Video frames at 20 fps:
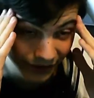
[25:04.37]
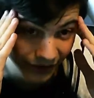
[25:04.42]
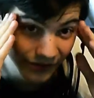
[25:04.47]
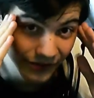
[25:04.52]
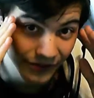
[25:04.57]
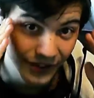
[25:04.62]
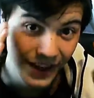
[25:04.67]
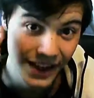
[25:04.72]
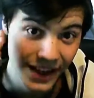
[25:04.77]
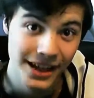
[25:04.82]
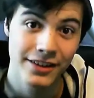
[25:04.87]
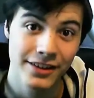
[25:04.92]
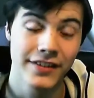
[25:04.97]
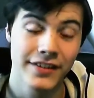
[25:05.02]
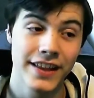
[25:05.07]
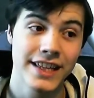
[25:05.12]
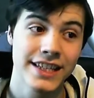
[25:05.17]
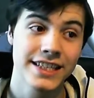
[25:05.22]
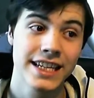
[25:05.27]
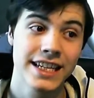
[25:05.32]
think
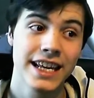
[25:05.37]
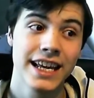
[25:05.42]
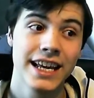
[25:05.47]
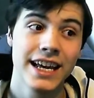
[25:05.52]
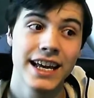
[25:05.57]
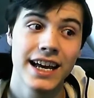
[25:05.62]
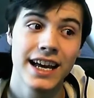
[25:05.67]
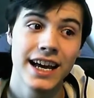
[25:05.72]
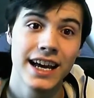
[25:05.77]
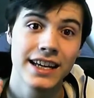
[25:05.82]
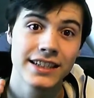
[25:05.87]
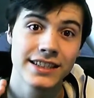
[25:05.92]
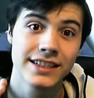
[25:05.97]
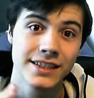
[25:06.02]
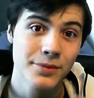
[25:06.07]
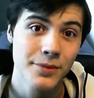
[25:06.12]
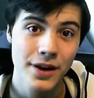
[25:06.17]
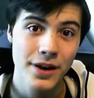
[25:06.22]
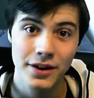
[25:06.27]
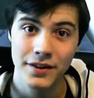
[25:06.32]
of this?
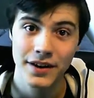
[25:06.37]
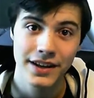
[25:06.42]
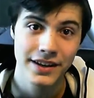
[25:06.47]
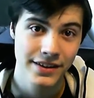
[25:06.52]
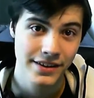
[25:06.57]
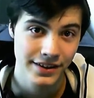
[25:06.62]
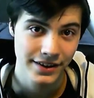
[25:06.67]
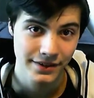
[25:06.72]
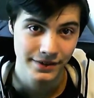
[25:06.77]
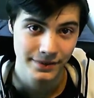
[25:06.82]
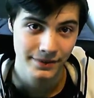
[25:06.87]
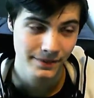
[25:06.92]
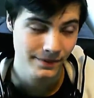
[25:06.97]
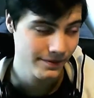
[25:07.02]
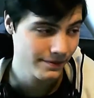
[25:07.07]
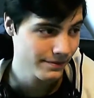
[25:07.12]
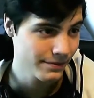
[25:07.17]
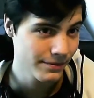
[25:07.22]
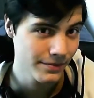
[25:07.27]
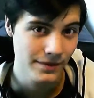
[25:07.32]
Somewhere in the
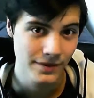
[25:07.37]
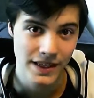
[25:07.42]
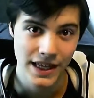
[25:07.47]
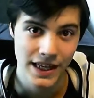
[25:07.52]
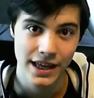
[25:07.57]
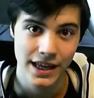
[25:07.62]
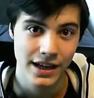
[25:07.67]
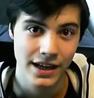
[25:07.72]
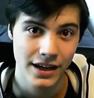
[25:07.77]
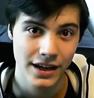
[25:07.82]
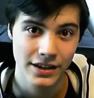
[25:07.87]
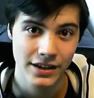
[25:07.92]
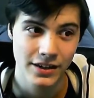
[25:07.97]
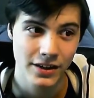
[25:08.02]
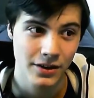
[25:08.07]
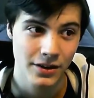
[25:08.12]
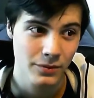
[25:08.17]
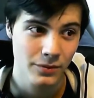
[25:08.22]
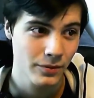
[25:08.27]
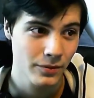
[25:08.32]
year, I
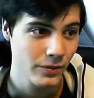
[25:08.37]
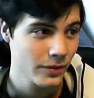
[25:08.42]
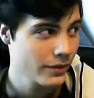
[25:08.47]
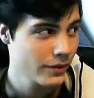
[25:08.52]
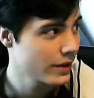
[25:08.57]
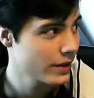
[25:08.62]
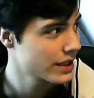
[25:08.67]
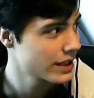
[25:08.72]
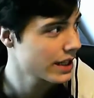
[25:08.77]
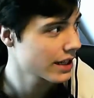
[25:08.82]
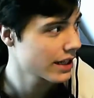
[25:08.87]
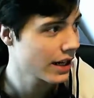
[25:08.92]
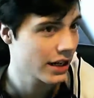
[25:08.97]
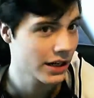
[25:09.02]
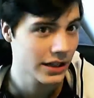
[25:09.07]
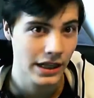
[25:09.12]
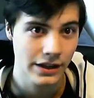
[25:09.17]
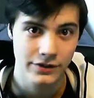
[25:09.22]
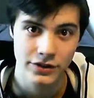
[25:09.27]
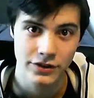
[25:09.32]
can't
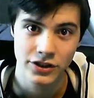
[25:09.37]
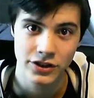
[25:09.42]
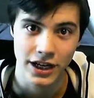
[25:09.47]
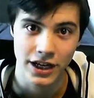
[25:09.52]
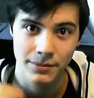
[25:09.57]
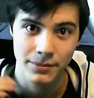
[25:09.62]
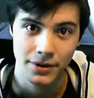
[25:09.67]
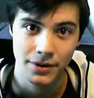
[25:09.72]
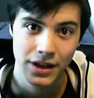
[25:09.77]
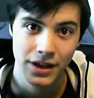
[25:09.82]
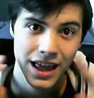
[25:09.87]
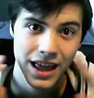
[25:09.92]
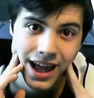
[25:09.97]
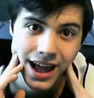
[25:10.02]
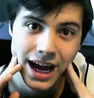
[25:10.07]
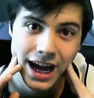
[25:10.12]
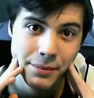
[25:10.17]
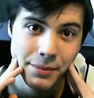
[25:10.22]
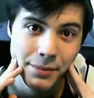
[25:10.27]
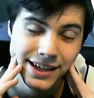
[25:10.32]
exactly, I'd have to check, but
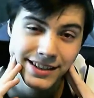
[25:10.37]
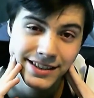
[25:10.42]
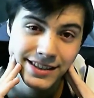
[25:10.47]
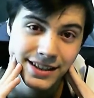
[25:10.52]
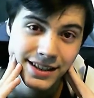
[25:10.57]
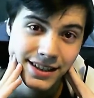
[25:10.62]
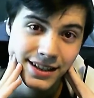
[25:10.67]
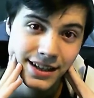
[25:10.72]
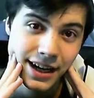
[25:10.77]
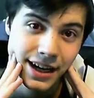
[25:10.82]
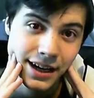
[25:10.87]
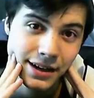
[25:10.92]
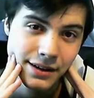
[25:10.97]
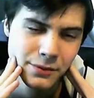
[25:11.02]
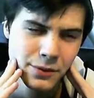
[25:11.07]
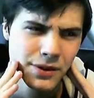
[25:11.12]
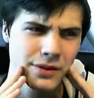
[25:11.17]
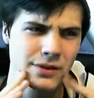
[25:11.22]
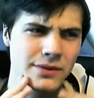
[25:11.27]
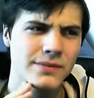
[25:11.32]
I made
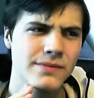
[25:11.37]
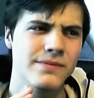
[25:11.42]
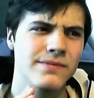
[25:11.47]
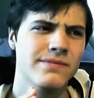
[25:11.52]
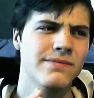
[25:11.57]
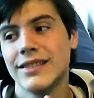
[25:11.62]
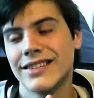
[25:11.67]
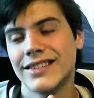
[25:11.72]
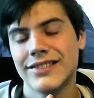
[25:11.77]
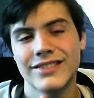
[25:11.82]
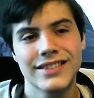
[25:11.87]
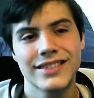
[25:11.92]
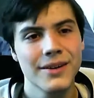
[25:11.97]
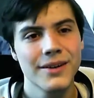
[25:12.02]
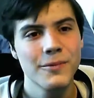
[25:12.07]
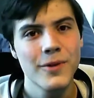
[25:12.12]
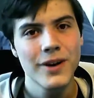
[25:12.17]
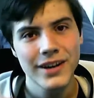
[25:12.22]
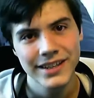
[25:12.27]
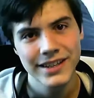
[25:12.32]

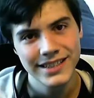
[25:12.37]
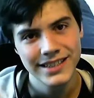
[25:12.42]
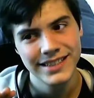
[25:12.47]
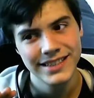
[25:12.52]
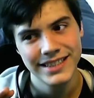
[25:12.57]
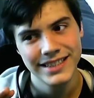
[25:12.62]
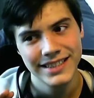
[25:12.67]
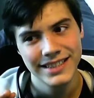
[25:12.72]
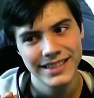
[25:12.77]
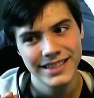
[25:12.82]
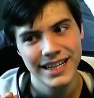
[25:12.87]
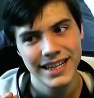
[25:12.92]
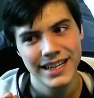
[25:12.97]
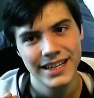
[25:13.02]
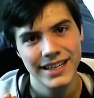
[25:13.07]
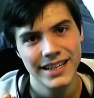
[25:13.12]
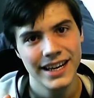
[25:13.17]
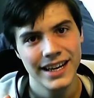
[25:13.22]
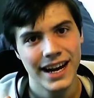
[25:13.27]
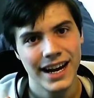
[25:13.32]
somewhere in this
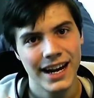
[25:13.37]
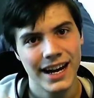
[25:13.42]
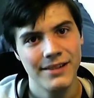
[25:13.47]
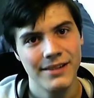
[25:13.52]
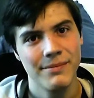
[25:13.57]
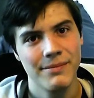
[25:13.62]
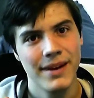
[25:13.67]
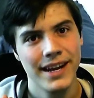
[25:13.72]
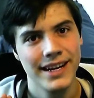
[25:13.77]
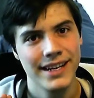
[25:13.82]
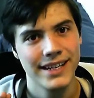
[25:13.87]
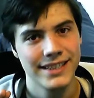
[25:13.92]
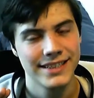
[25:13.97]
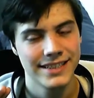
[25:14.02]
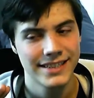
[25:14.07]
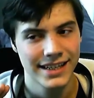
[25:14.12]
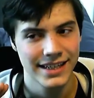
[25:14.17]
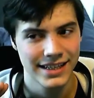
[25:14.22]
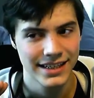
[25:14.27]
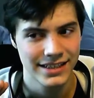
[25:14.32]
year, I
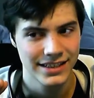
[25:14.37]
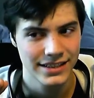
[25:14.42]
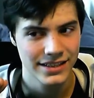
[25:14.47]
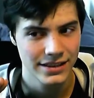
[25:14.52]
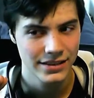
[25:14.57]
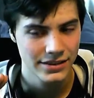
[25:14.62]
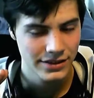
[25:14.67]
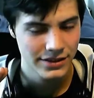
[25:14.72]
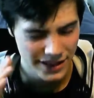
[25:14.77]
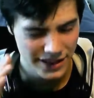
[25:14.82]
made a second,